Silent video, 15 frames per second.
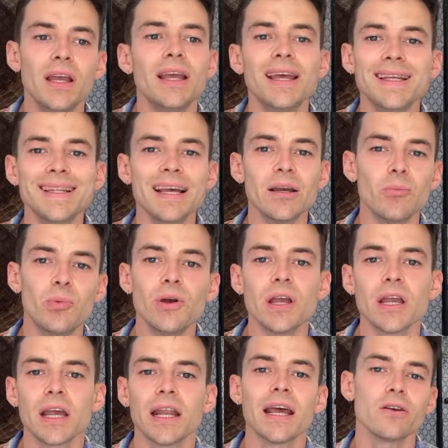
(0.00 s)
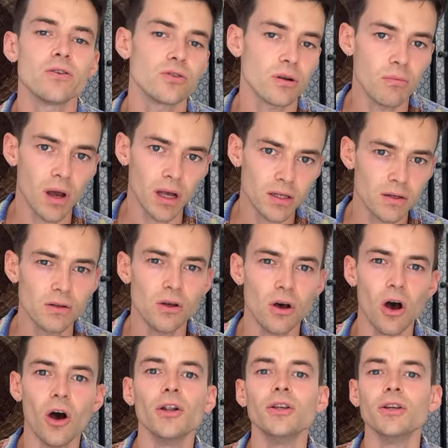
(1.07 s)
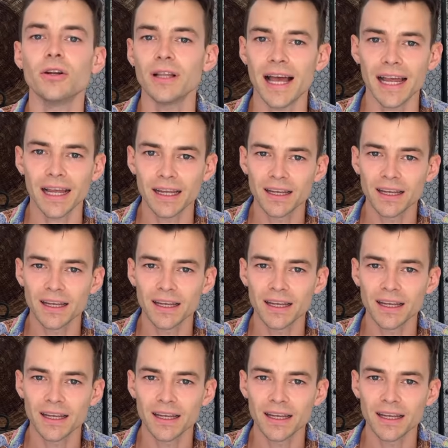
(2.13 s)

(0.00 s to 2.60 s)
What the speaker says: is like putting an extra muscle on your leg.